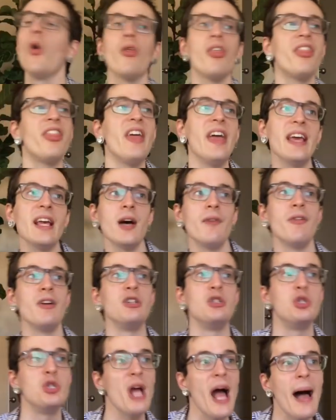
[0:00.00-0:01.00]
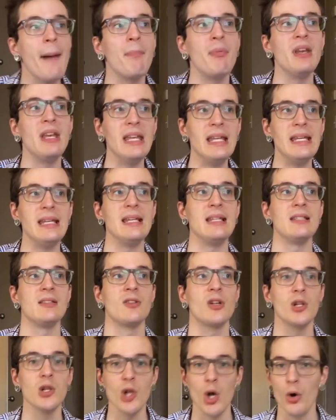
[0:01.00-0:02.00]
thing of a Japanese
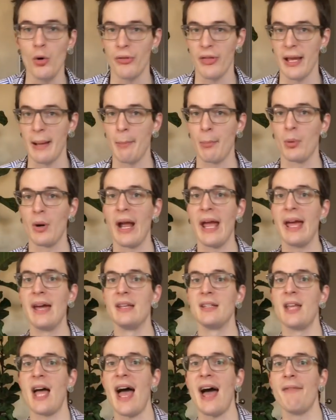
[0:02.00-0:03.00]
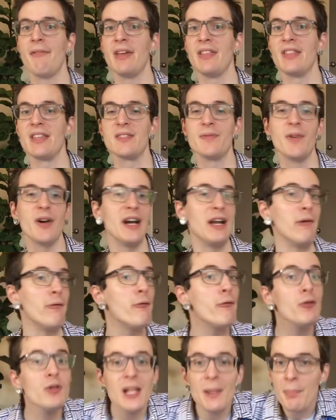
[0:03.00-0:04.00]
clothing brand having this very
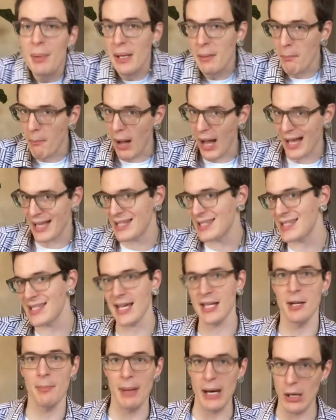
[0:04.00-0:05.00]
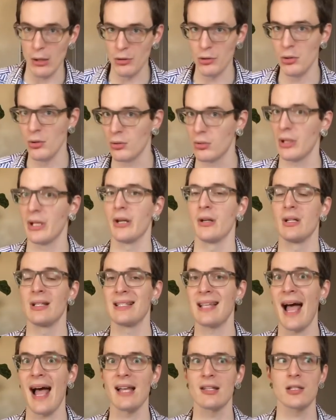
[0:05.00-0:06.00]
flippant mindset about nuclear
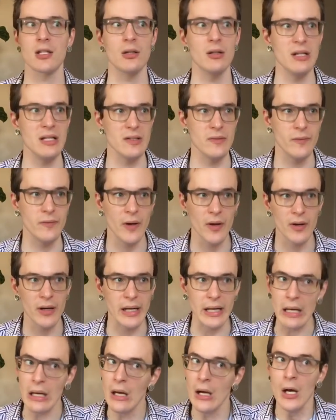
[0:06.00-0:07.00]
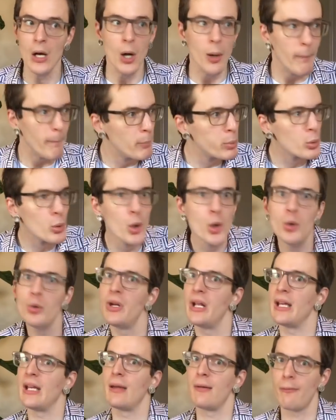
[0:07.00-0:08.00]
disaster is very
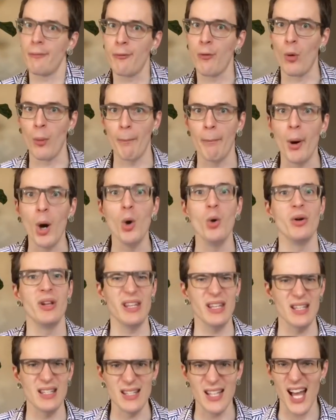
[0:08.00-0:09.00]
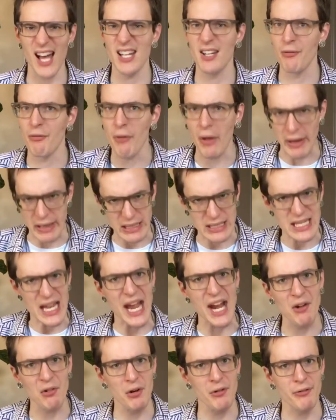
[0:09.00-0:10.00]
brooding and foreboding and kind of like
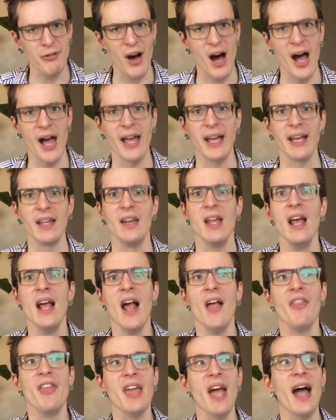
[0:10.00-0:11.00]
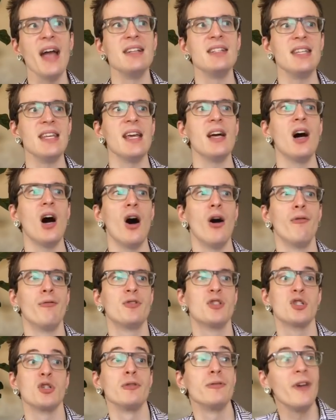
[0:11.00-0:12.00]
terrifying, and the idea of
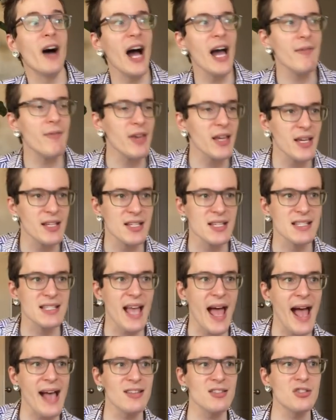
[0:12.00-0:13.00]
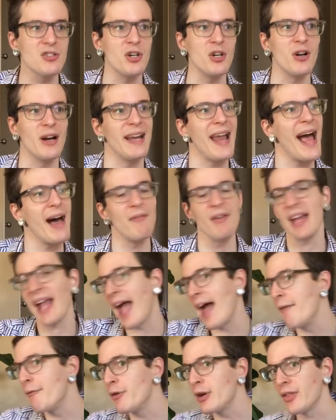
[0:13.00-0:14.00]
surviving a disaster and having
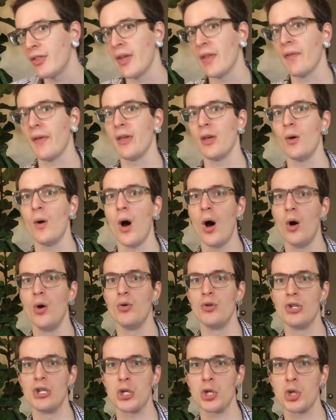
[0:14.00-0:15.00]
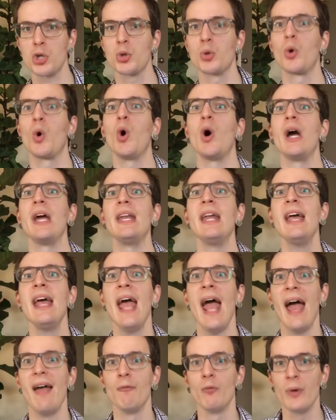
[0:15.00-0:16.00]
everything that you own destroyed
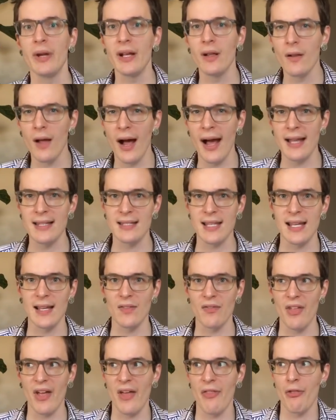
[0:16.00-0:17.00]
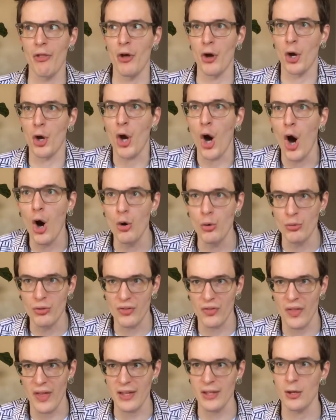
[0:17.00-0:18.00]
and realizing that the coat
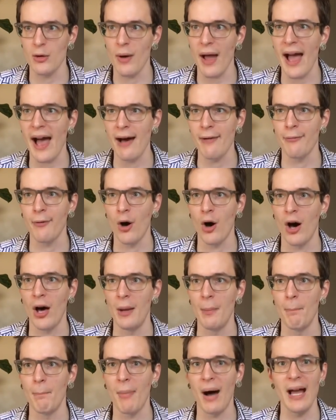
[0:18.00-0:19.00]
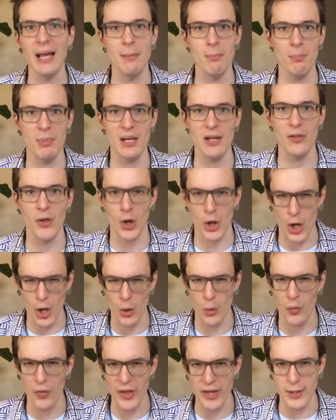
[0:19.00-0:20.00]
that you have on might be the
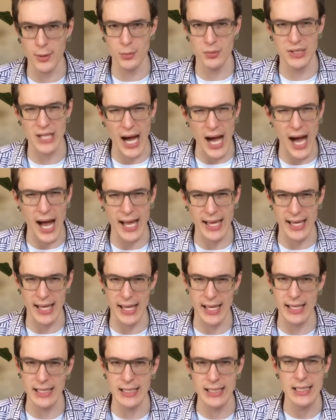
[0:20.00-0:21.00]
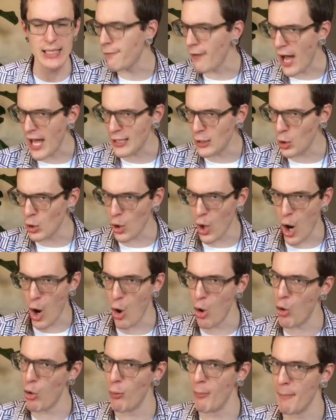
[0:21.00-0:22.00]
coat that you die in. Final
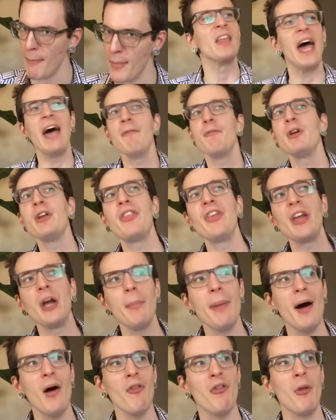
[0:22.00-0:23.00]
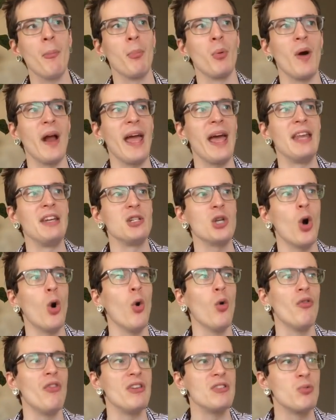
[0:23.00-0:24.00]
Home. Everything about the brand
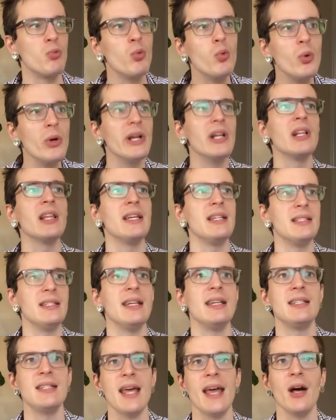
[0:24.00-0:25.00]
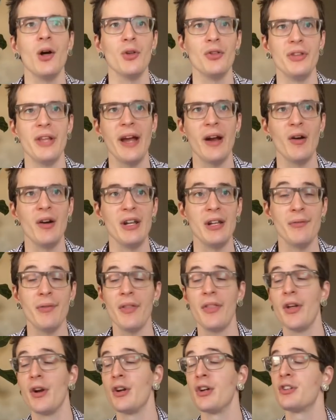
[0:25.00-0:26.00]
told this really detailed narrative,
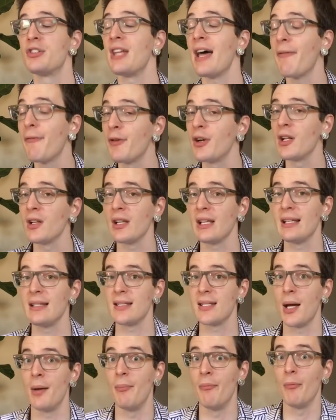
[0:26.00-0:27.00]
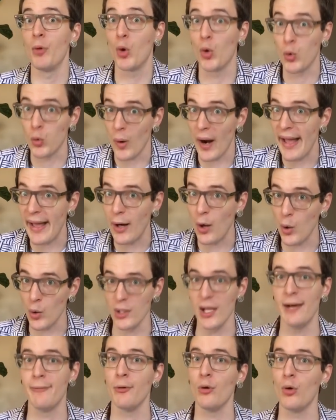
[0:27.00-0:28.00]
and there are definitely some Grail
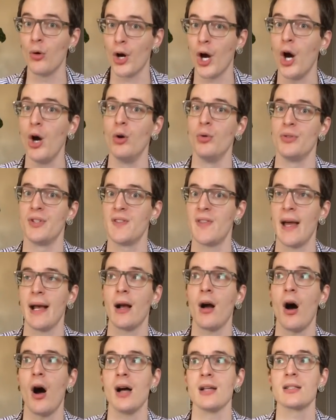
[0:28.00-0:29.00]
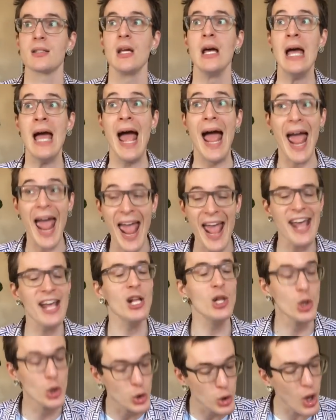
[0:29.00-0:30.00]
level coats that cost a
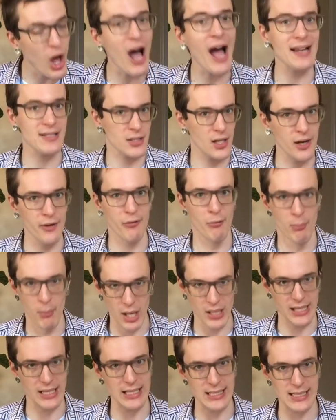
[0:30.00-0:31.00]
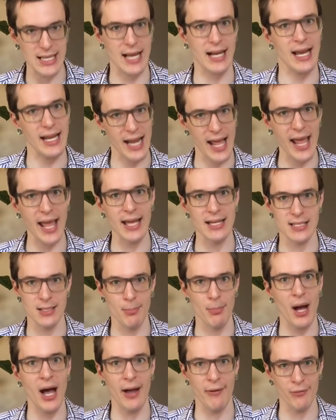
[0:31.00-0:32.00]
lot of money secondhand to
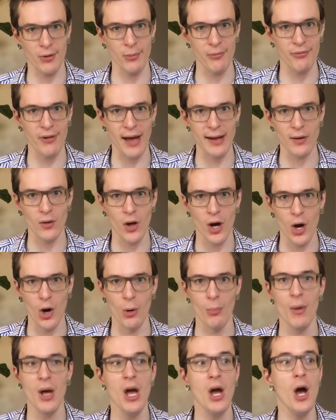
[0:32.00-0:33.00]
buy from Final Home.